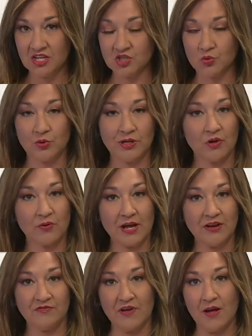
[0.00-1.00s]
to
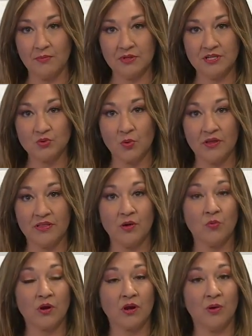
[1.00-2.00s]
relocate families while
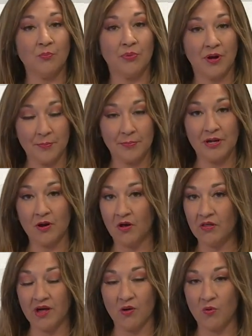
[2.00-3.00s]
they work on pumping
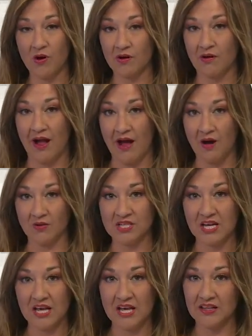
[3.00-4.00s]
all that water out.